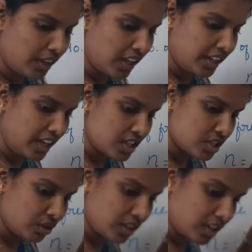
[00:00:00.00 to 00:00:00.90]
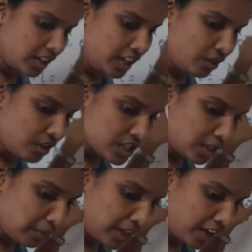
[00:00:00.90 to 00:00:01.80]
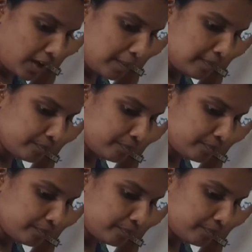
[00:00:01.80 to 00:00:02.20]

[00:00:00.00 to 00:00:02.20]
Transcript: the next equation become